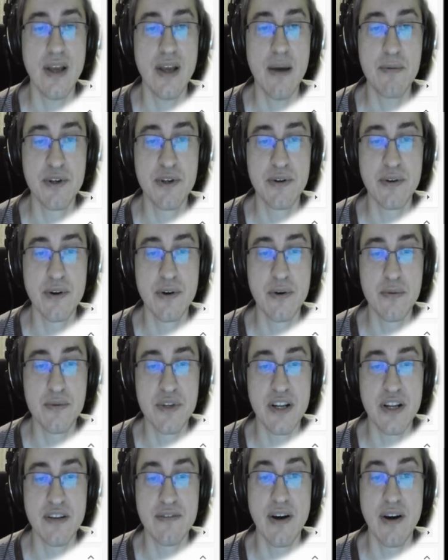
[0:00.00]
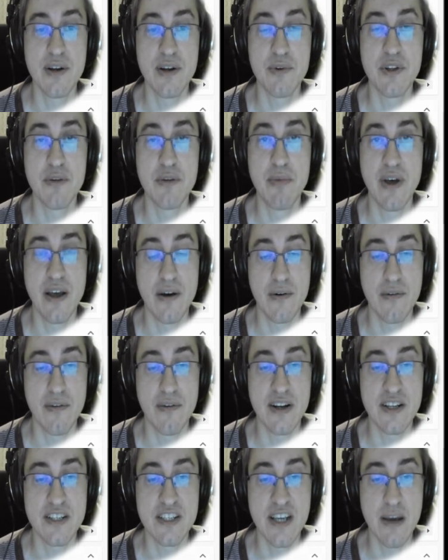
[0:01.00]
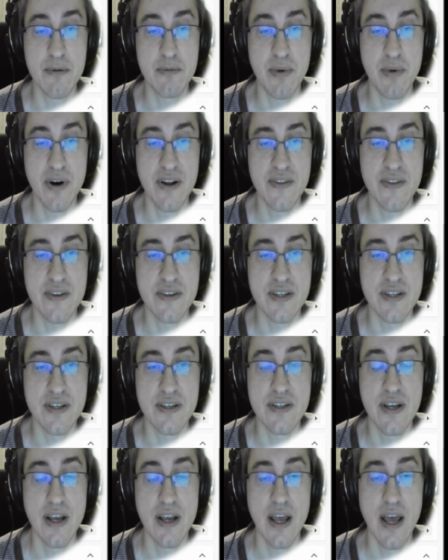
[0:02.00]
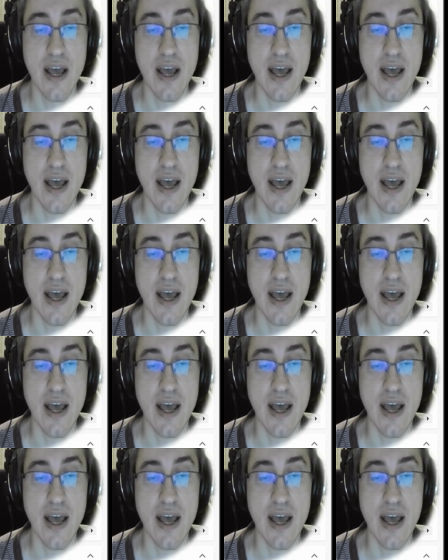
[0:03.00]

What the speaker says: Capturing groups are defined with a pair of unescaped parentheses,